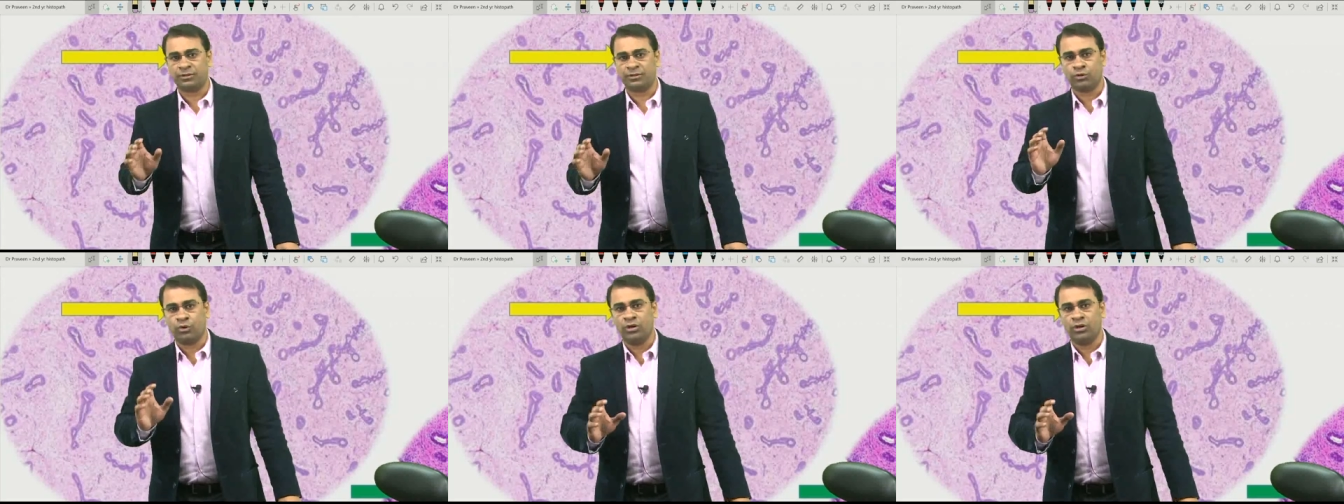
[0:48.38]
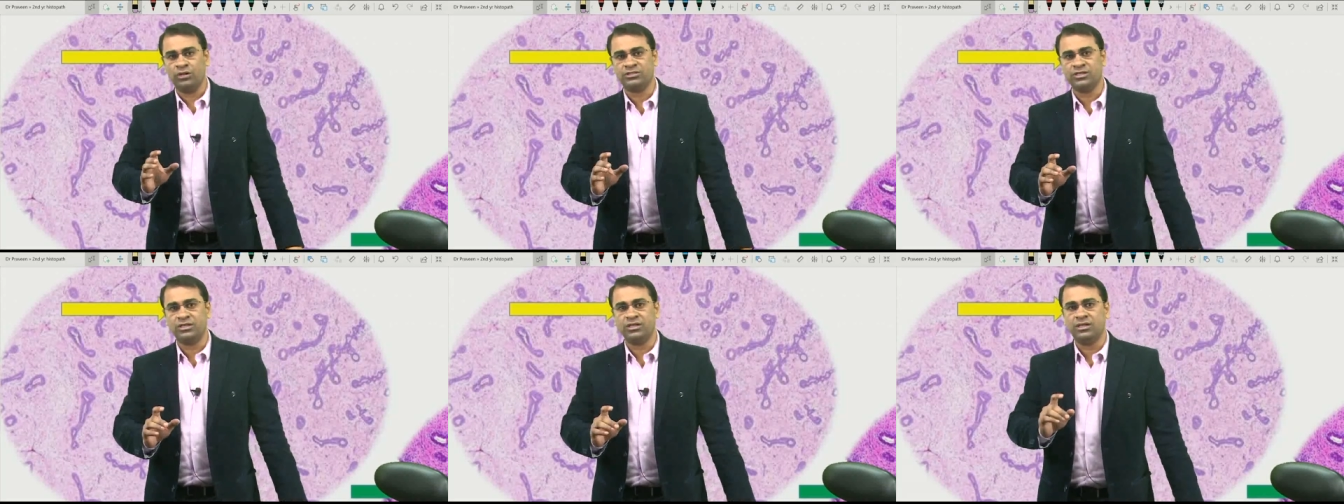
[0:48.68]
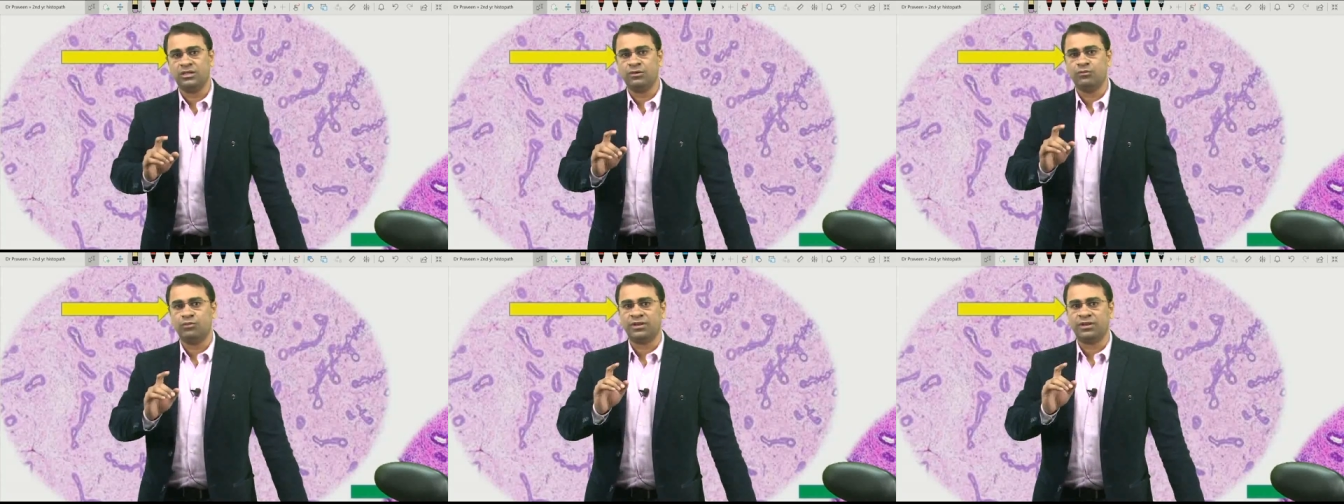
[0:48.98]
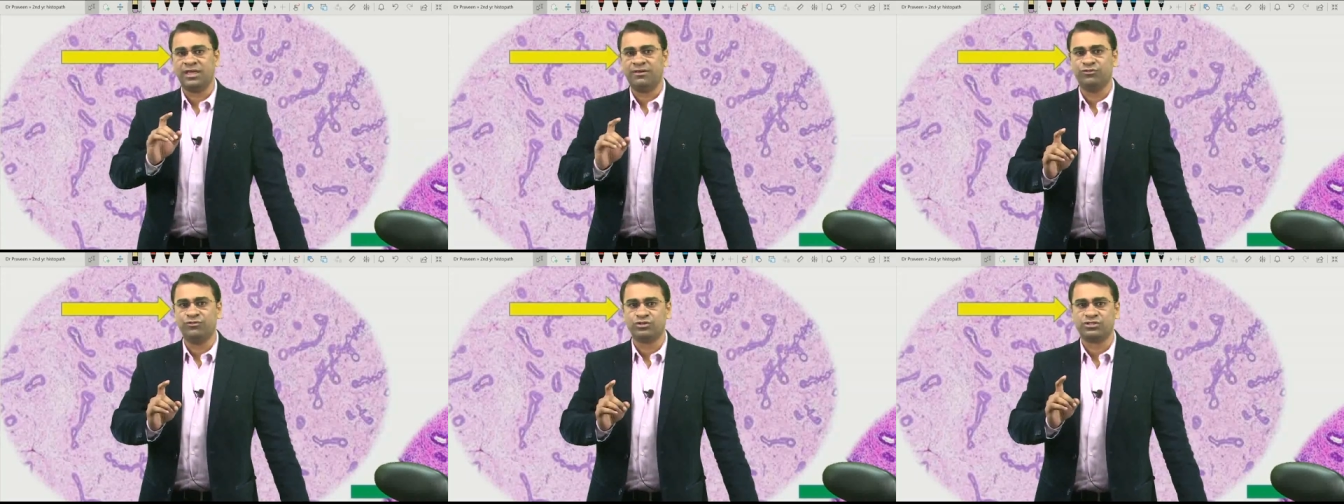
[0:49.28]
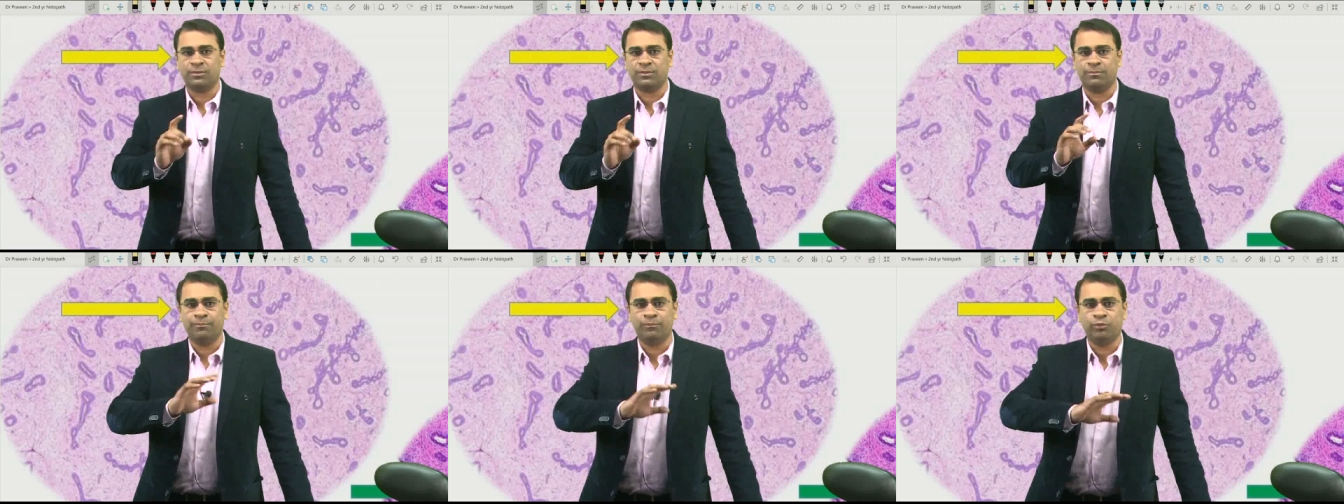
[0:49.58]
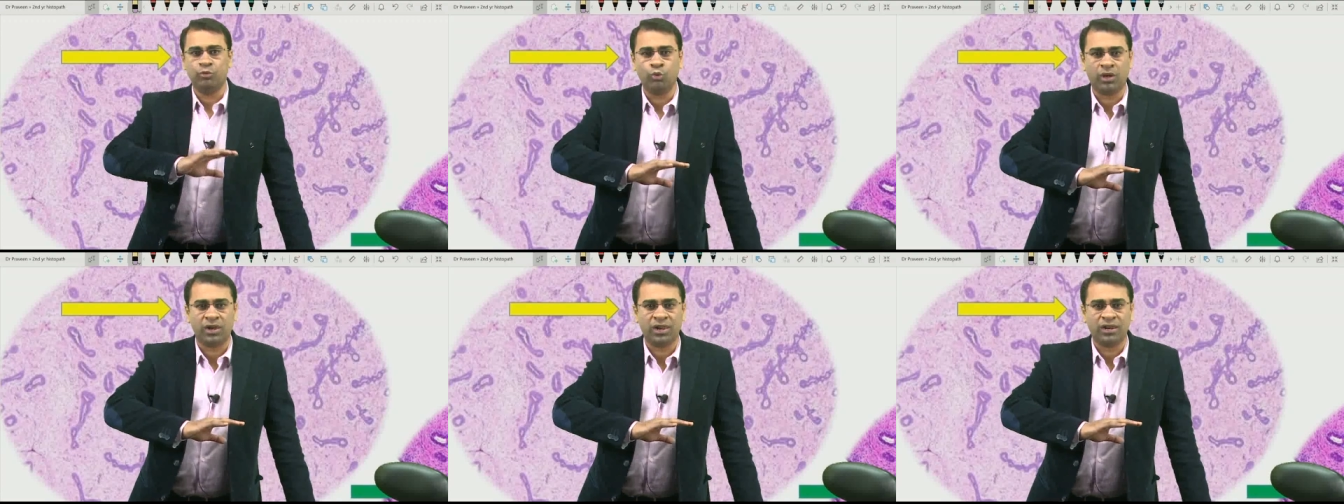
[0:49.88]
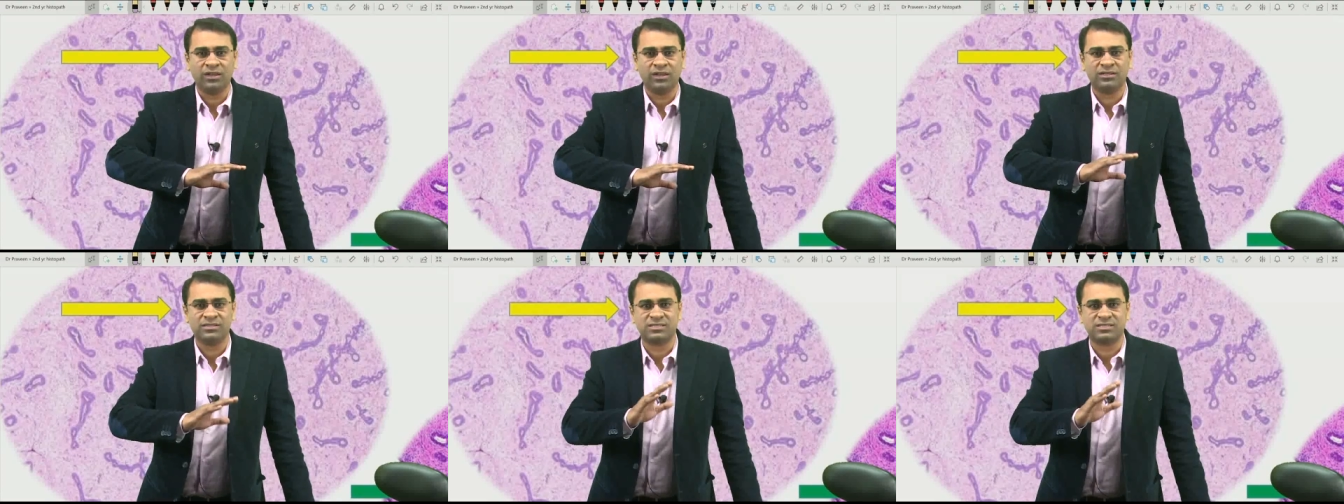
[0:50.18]
Pathology will give you some blue
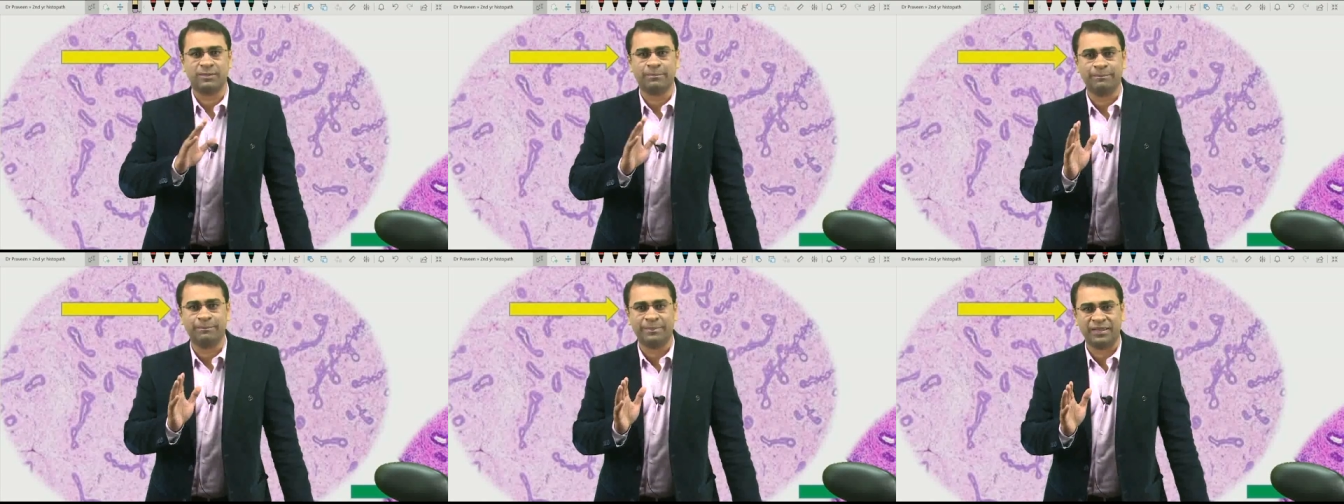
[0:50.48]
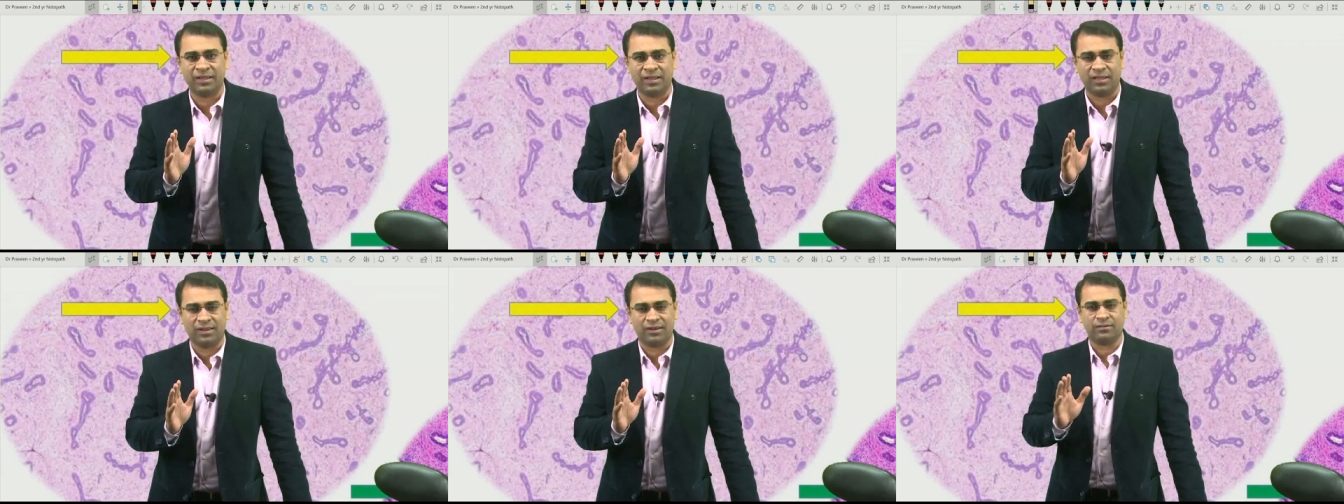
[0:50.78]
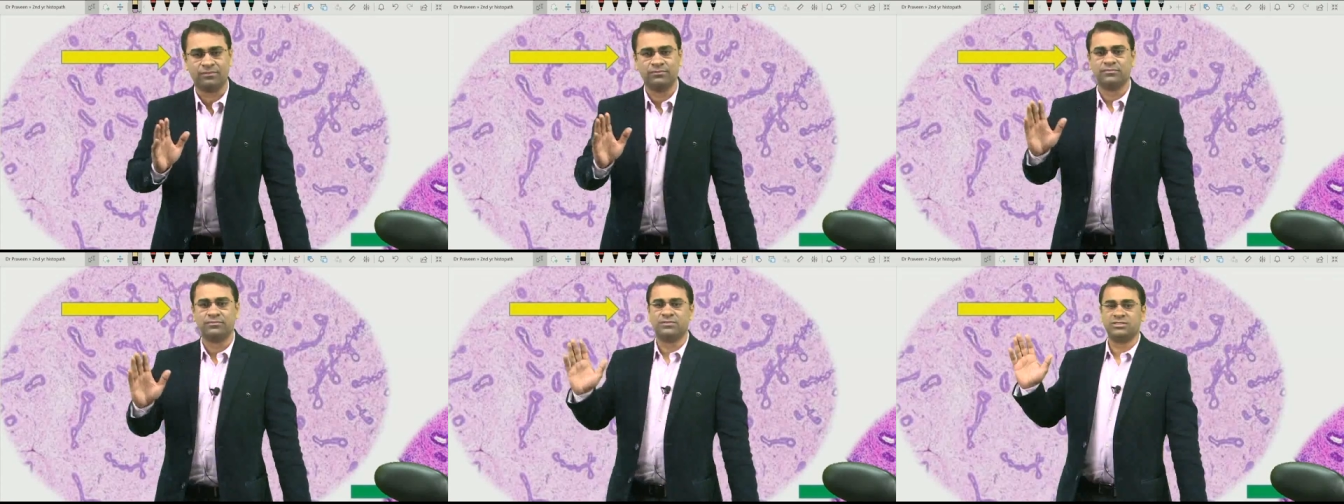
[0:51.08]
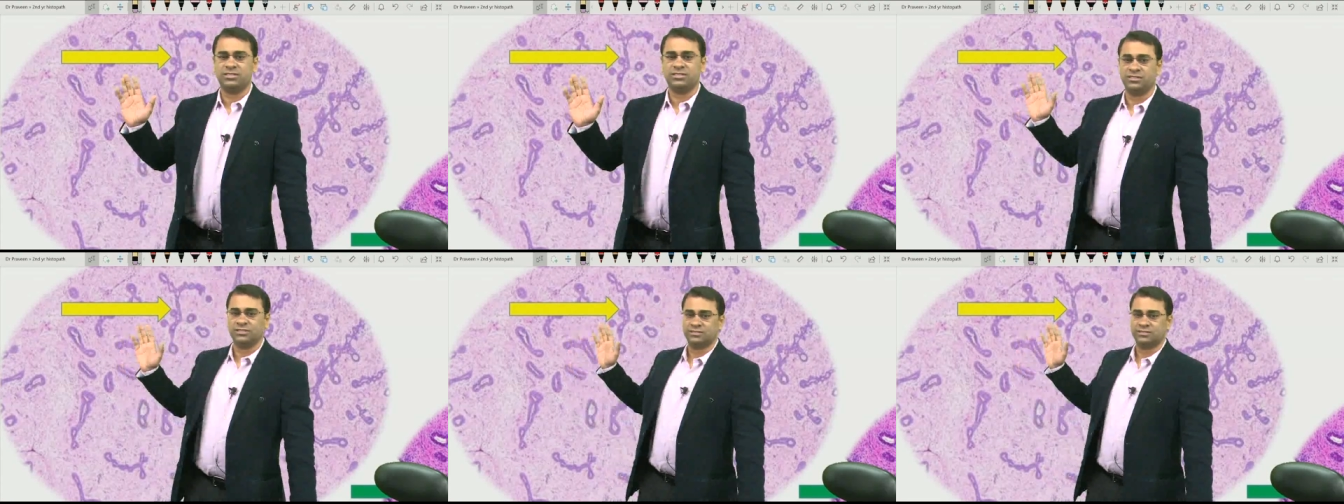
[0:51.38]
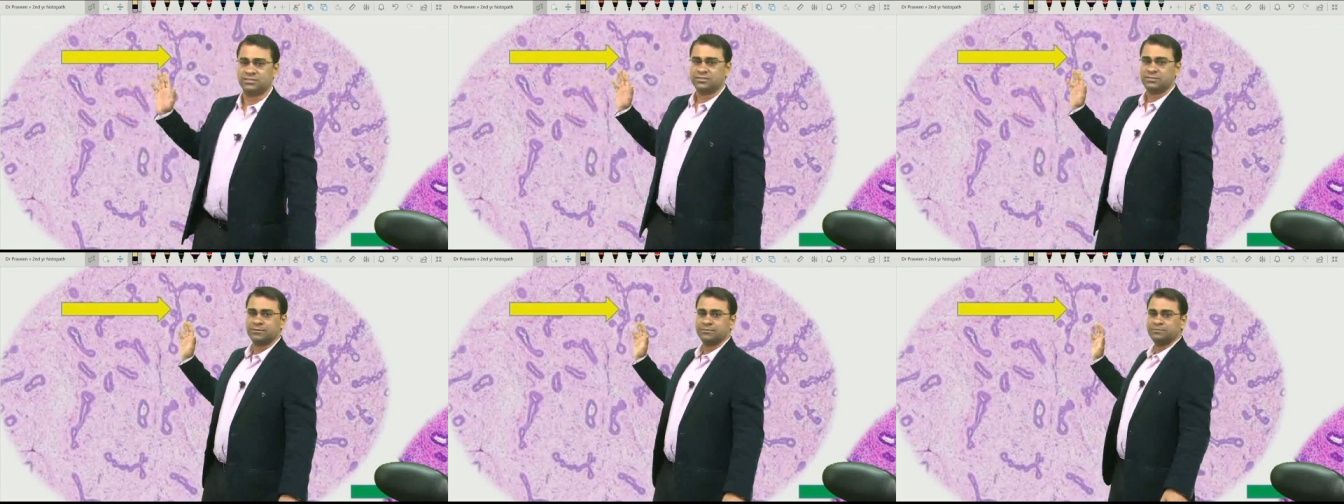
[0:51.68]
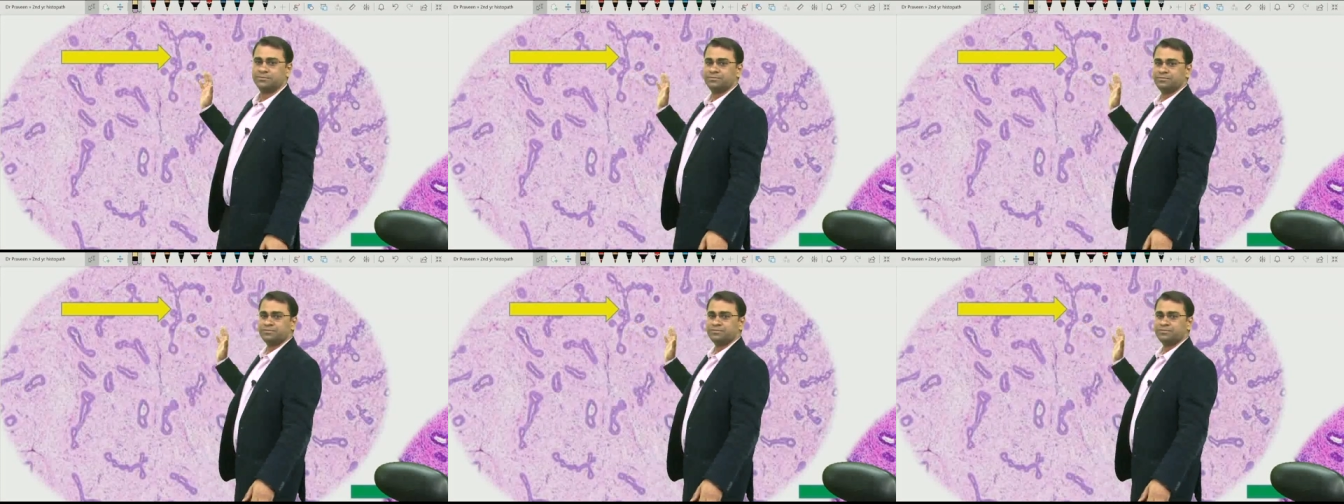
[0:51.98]
color, some pink color. See this.